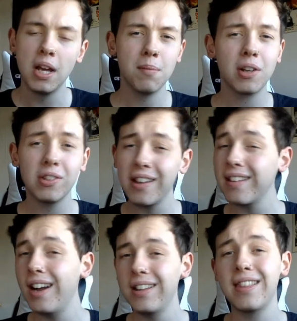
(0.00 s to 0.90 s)
Because
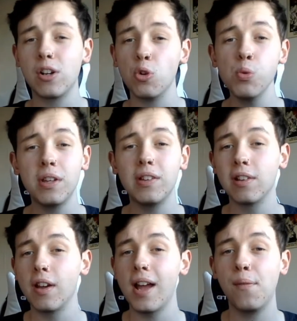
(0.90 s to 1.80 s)
I think all these
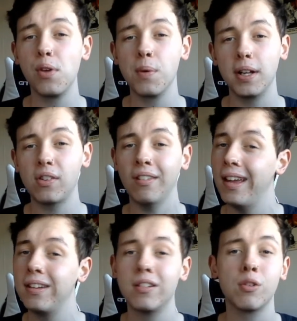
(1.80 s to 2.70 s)
light heavyweights are
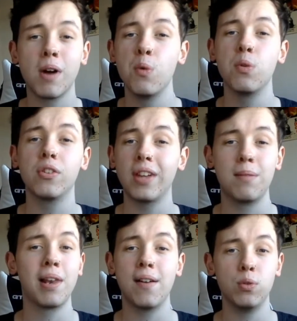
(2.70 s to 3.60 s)
in and around the same
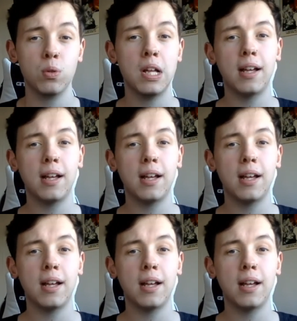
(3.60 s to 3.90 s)
level.